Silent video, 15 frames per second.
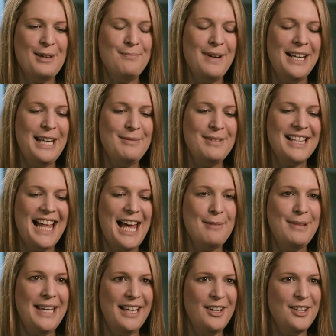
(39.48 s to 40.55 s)
My name's Claire
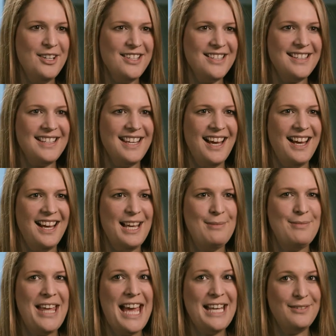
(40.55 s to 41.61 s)
Pincott.
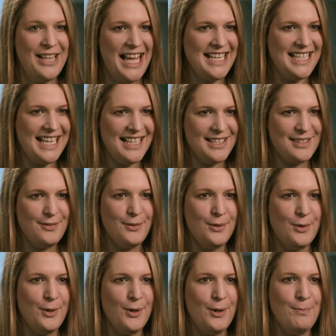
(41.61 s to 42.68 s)
I'm the head of lettings
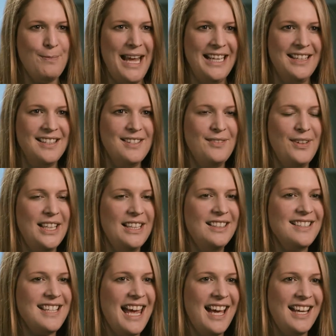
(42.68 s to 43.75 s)
for
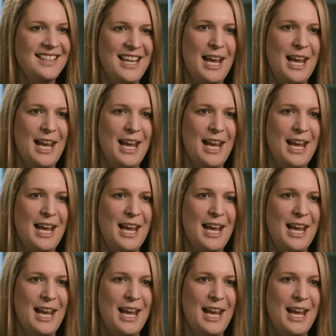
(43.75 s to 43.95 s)
Beaconsfield and